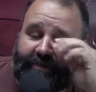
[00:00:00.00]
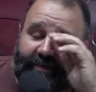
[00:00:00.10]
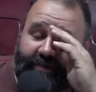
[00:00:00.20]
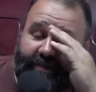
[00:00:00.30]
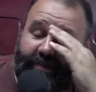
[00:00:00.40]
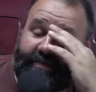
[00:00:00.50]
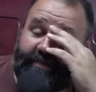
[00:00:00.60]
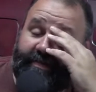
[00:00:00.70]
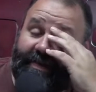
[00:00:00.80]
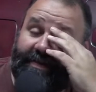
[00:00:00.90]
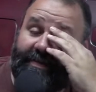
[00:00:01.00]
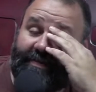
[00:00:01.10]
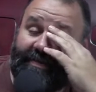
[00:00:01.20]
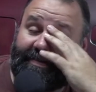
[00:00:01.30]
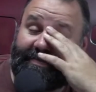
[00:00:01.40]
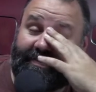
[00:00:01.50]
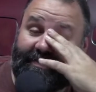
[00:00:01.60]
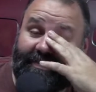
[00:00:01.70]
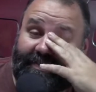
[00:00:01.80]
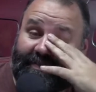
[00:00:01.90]
said, just staying consistent.
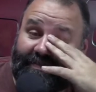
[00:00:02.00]
So